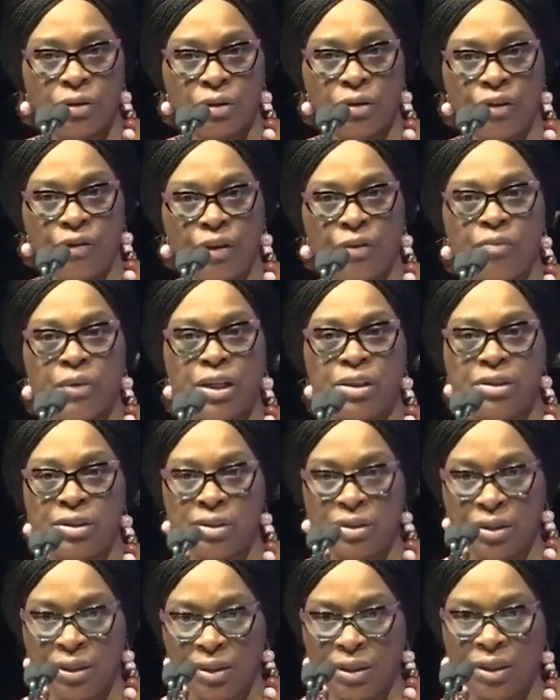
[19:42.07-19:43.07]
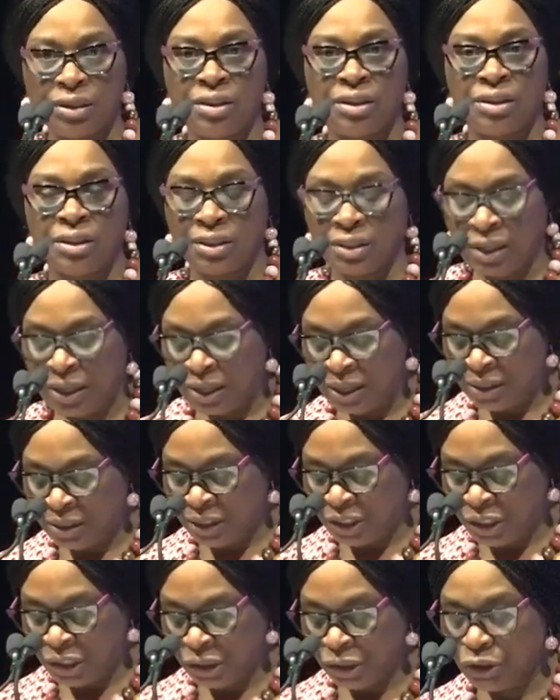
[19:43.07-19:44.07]
governments needed
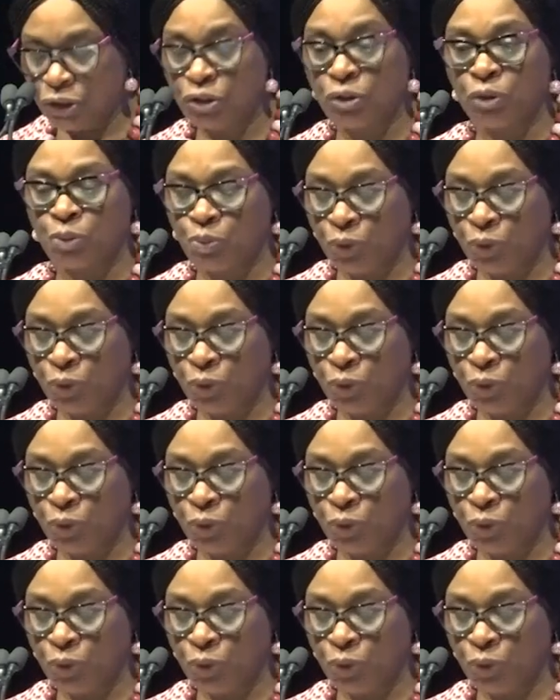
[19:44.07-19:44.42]
digitalization to